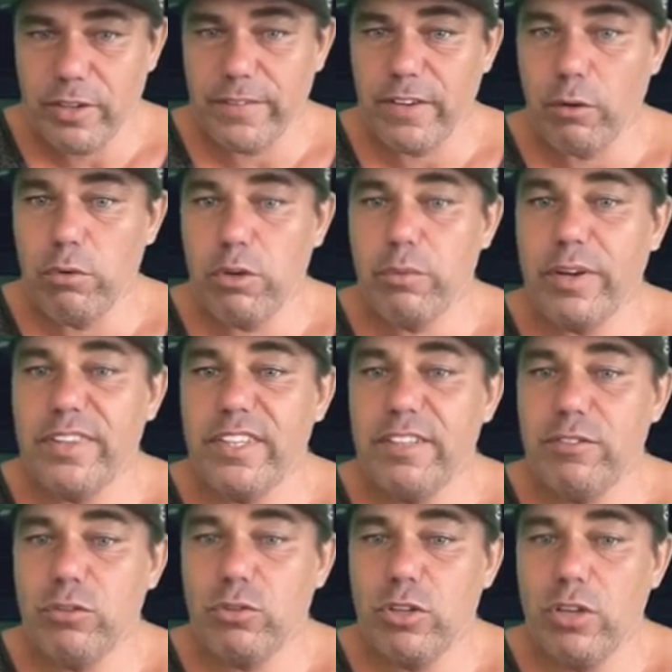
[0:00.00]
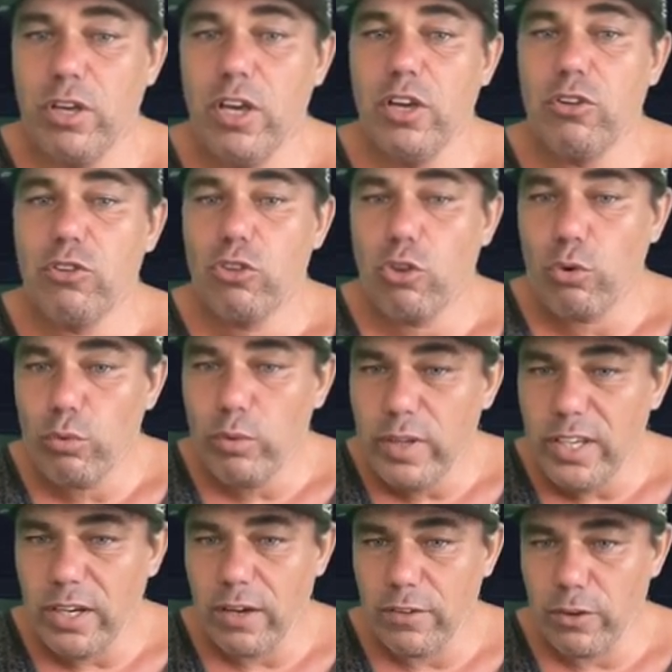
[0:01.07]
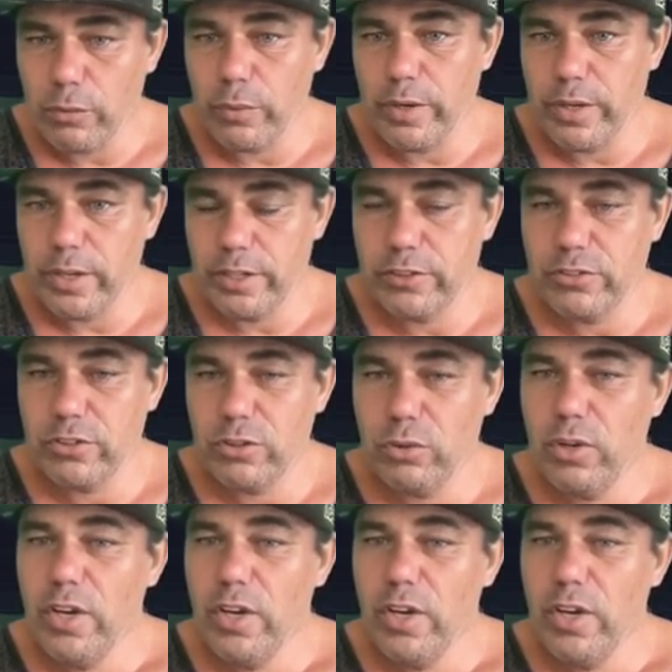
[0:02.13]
and now we went even to the three hundred weekly. So